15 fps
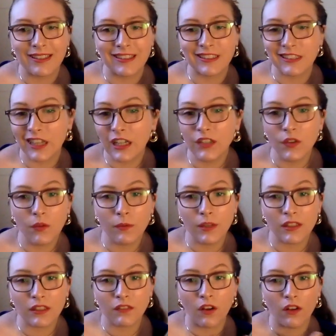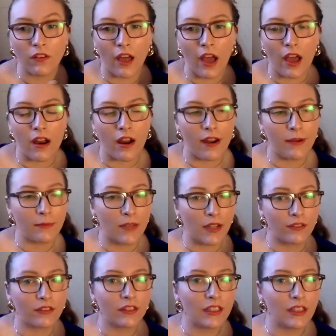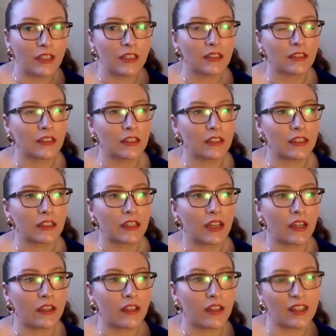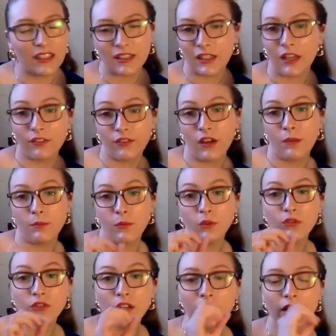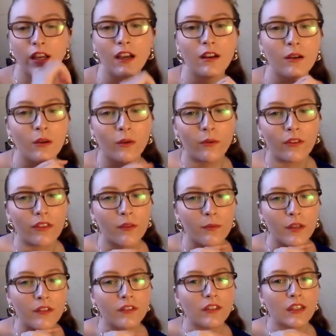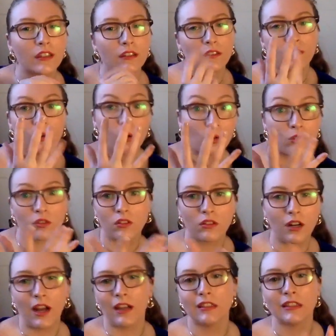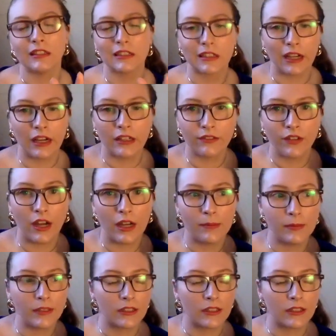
it's kind of a mix of all that. I'm definitely in like a sci-fi mood right now with a bit of like horror island kind of vibes.